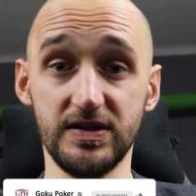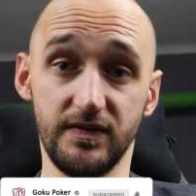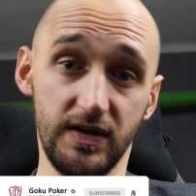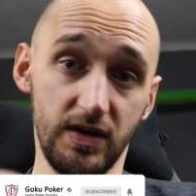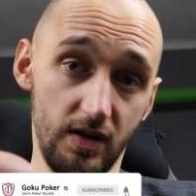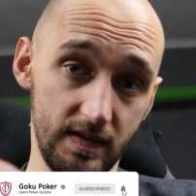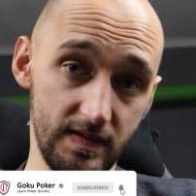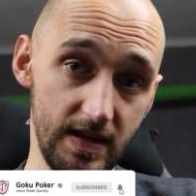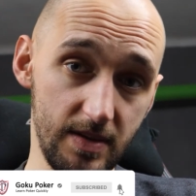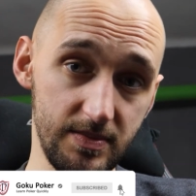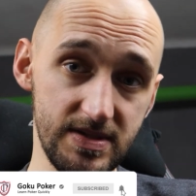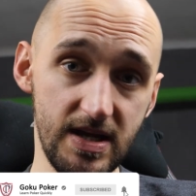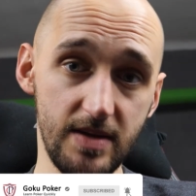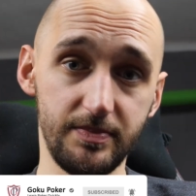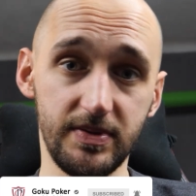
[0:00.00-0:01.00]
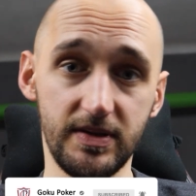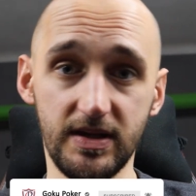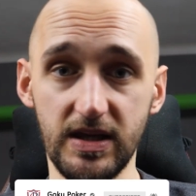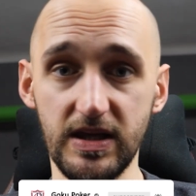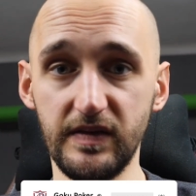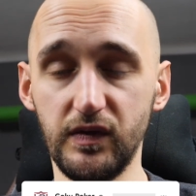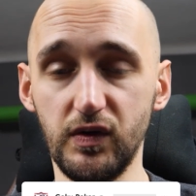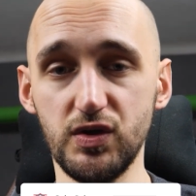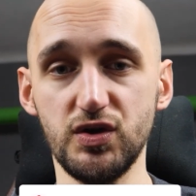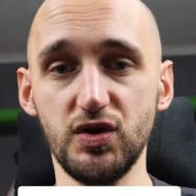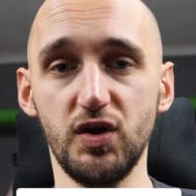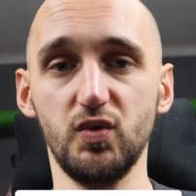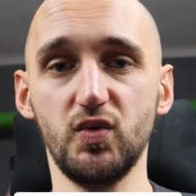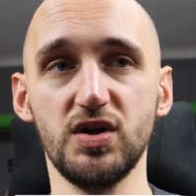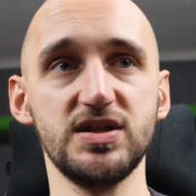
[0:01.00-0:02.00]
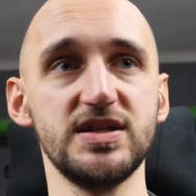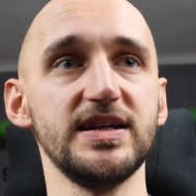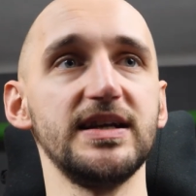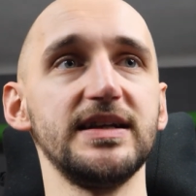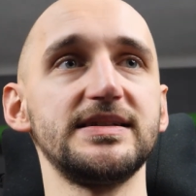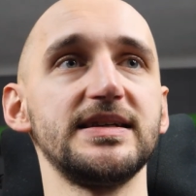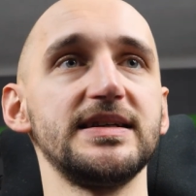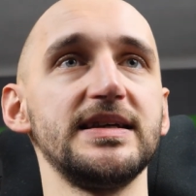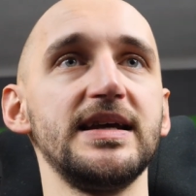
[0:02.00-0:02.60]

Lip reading: video a thumbs up if you enjoyed watching it.